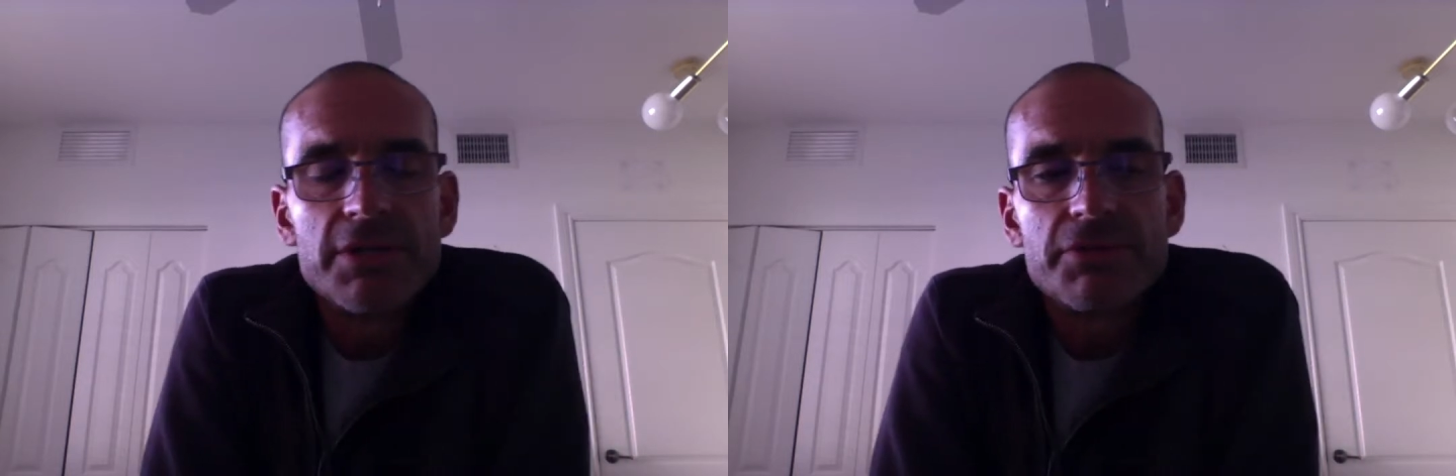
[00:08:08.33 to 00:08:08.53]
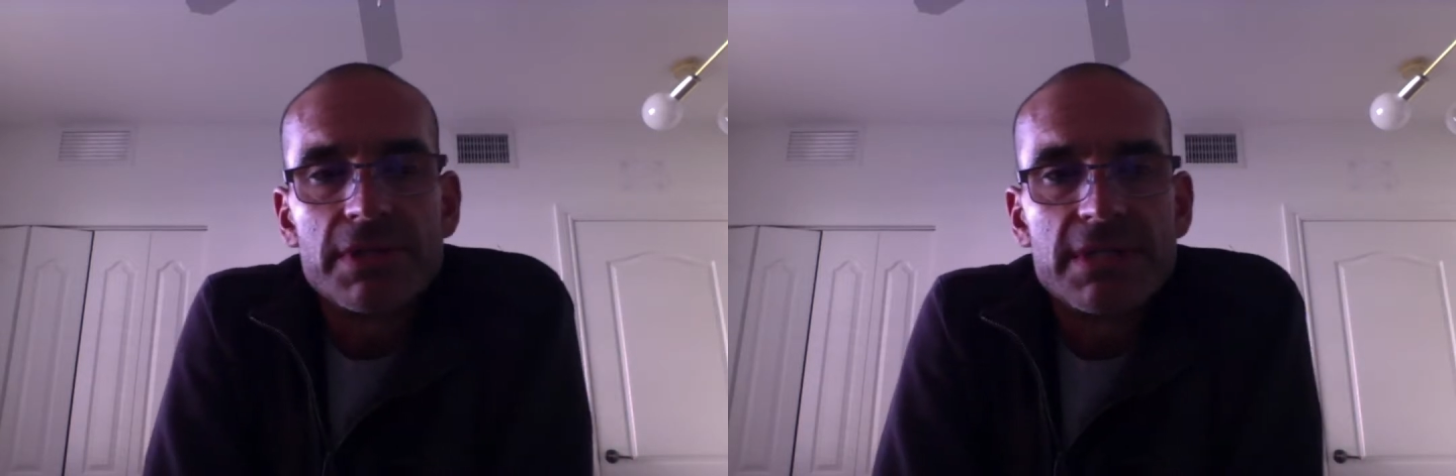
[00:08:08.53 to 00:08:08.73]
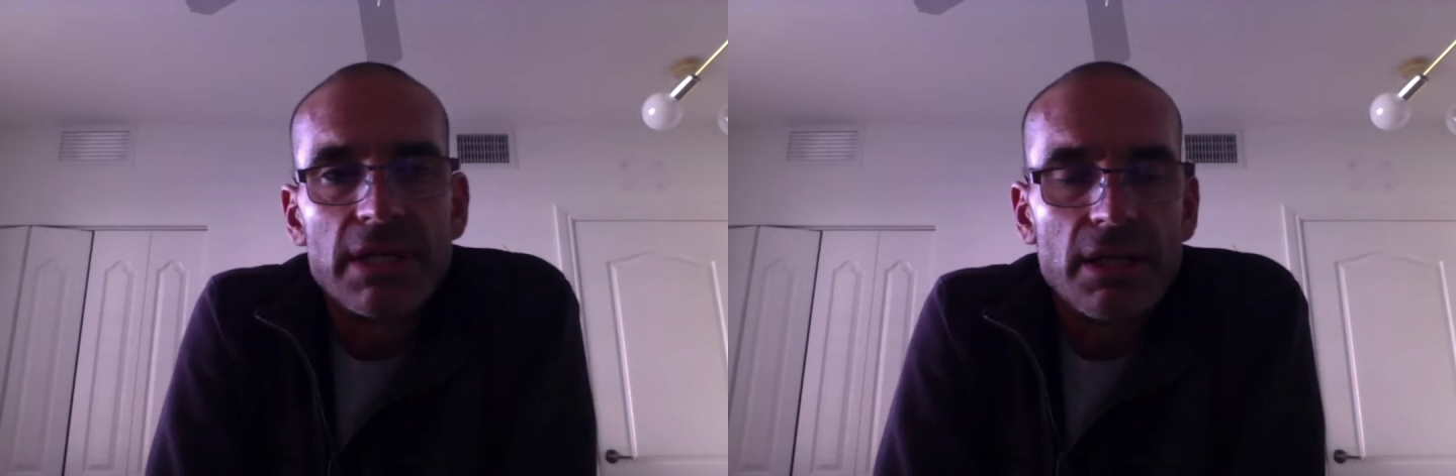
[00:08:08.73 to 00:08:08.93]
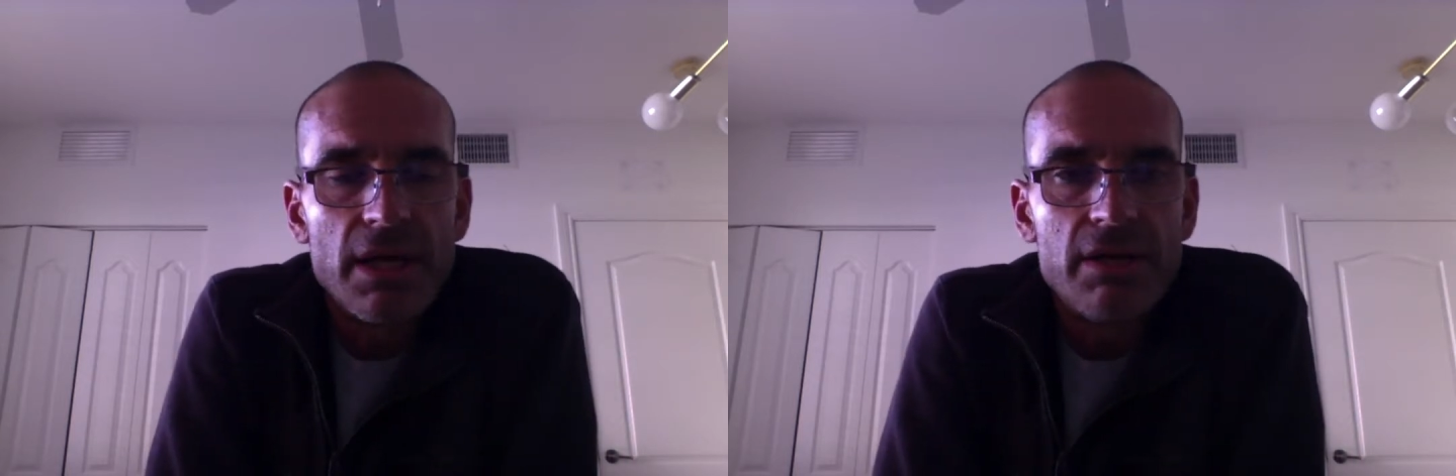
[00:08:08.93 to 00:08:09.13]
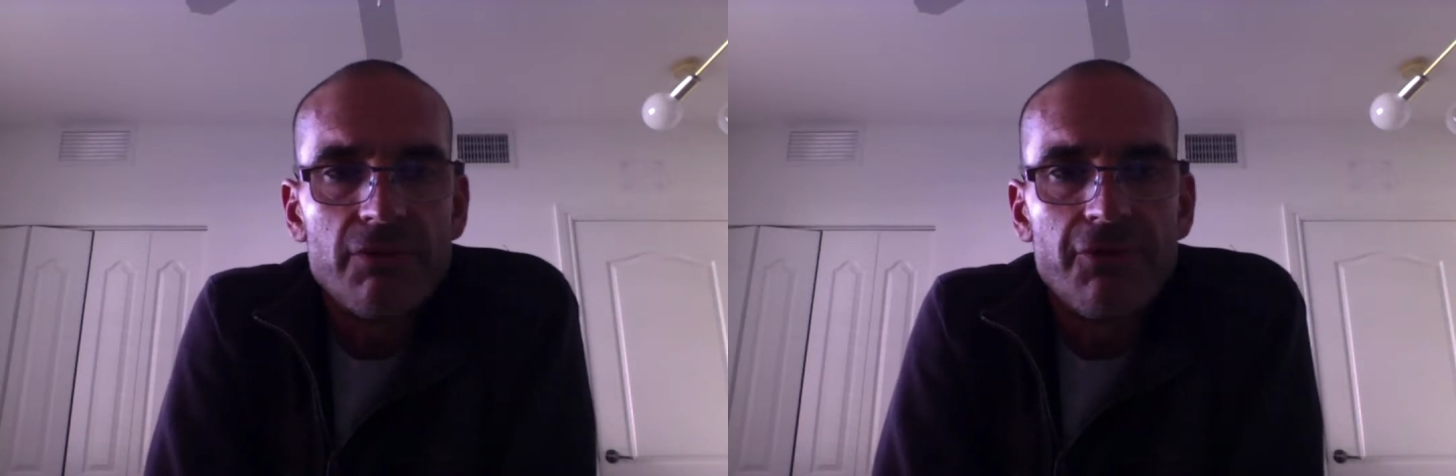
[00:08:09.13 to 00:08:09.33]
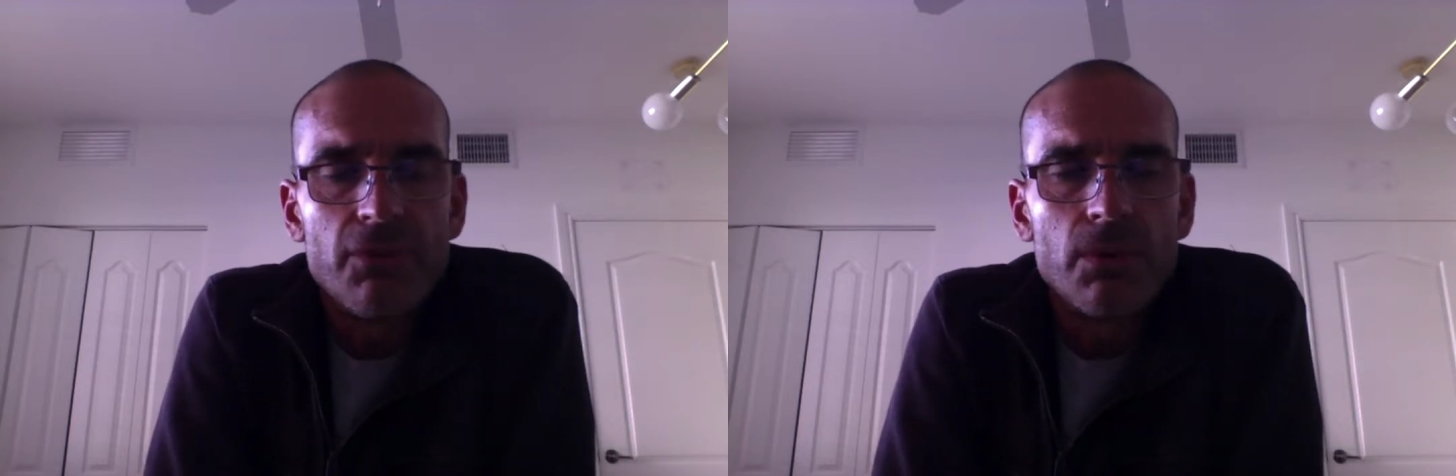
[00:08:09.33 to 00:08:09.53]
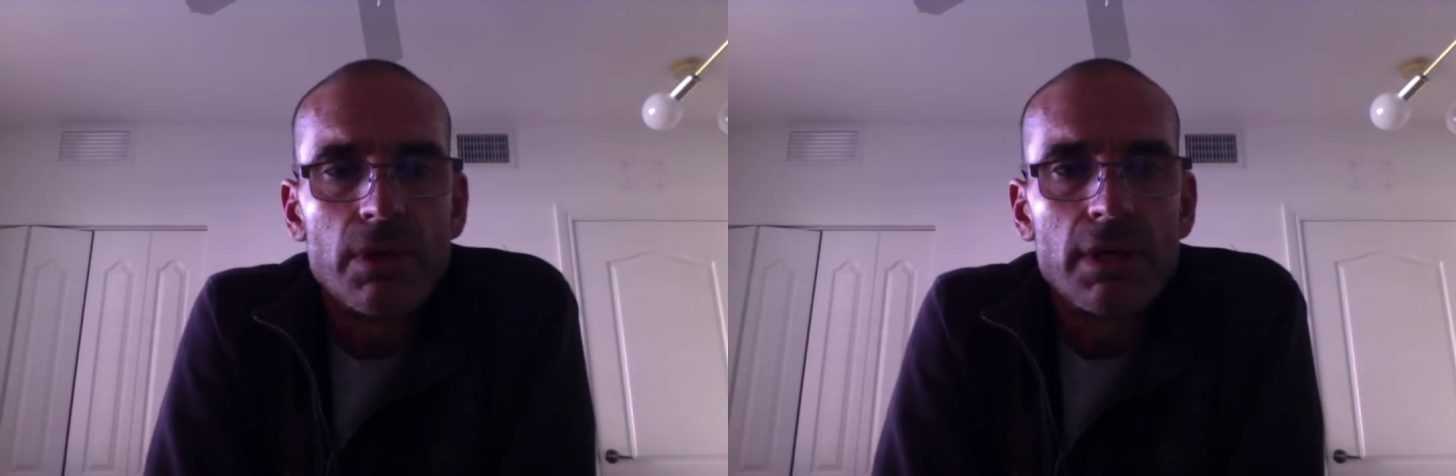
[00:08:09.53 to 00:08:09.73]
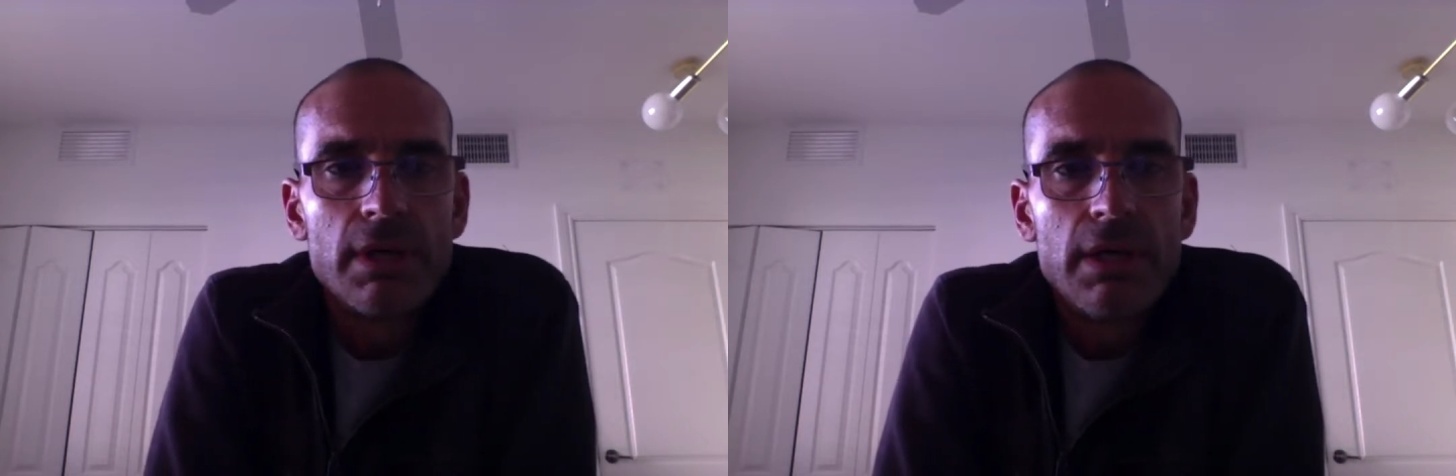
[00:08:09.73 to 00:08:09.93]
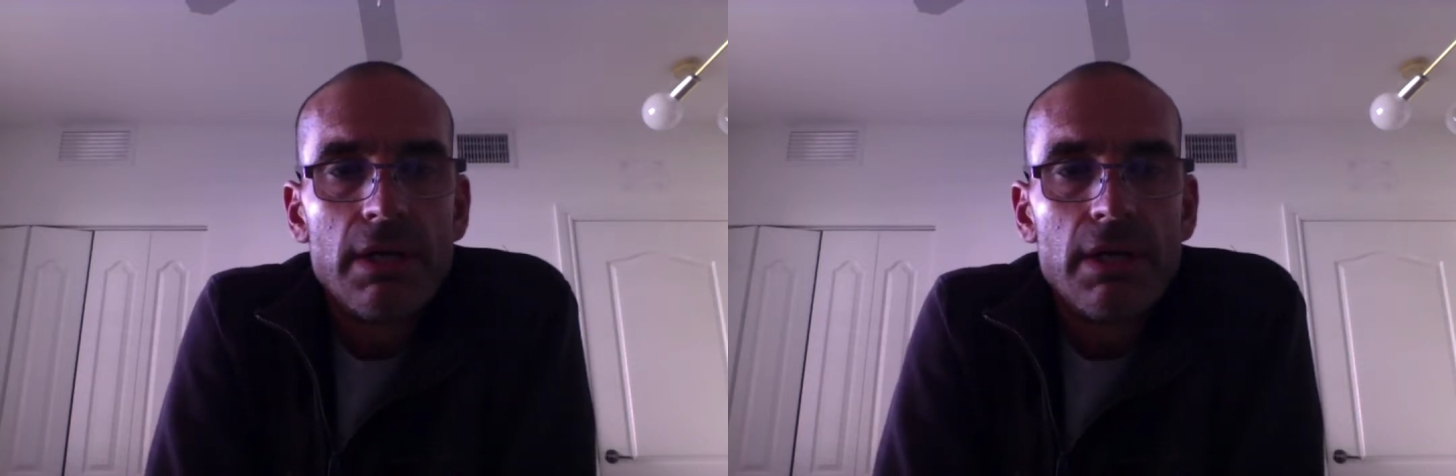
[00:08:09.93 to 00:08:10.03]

interest and love for